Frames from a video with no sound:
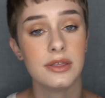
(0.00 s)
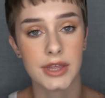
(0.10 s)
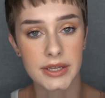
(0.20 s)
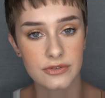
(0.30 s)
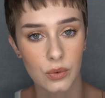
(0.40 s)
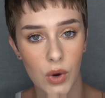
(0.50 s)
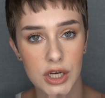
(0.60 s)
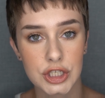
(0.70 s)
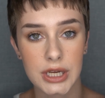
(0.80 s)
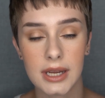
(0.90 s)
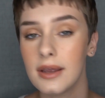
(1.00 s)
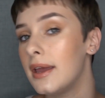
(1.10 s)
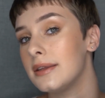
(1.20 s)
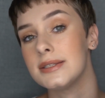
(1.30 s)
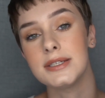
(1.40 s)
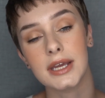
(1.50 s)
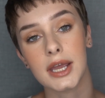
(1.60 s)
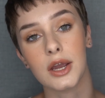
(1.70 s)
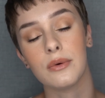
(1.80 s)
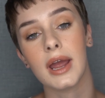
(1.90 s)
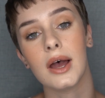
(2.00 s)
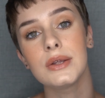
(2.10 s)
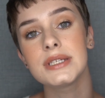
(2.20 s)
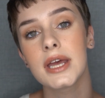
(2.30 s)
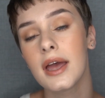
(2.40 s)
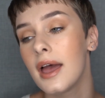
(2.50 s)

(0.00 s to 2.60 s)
Thanks for watching and sticking around,